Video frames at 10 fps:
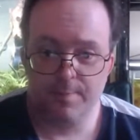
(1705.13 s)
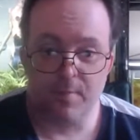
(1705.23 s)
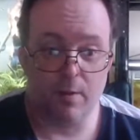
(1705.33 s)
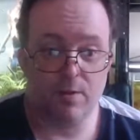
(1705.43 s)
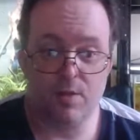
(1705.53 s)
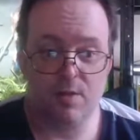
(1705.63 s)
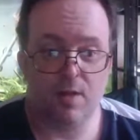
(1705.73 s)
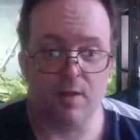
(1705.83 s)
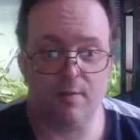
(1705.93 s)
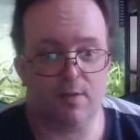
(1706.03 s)
this is
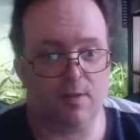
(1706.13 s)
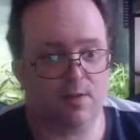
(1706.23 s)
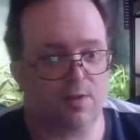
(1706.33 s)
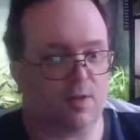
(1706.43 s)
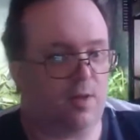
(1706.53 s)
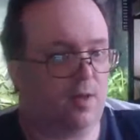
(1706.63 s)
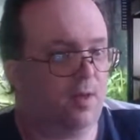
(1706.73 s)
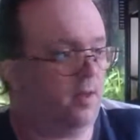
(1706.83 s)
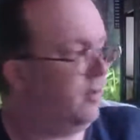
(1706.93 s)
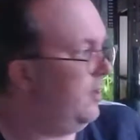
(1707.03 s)
it. Is
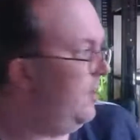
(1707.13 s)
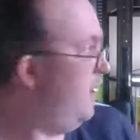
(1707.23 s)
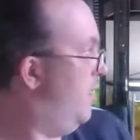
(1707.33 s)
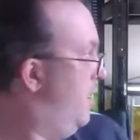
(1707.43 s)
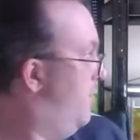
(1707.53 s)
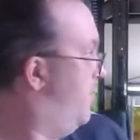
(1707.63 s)
if